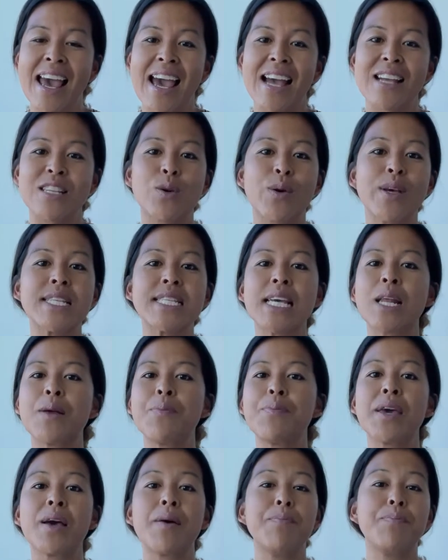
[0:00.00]
And so it's gonna
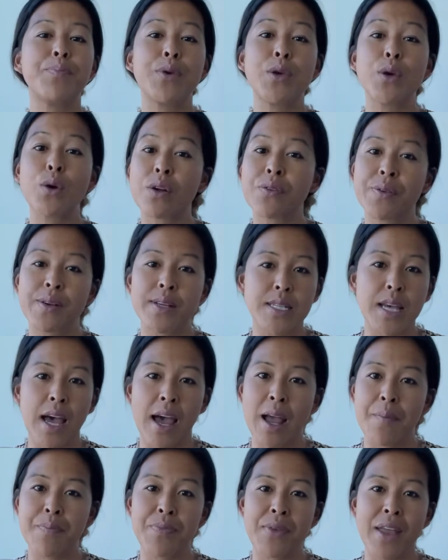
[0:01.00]
be a beautiful
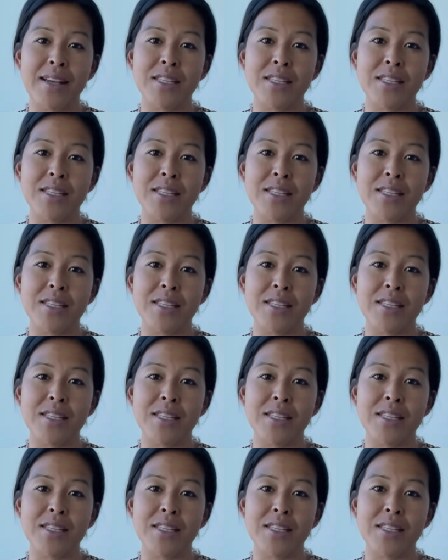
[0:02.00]
time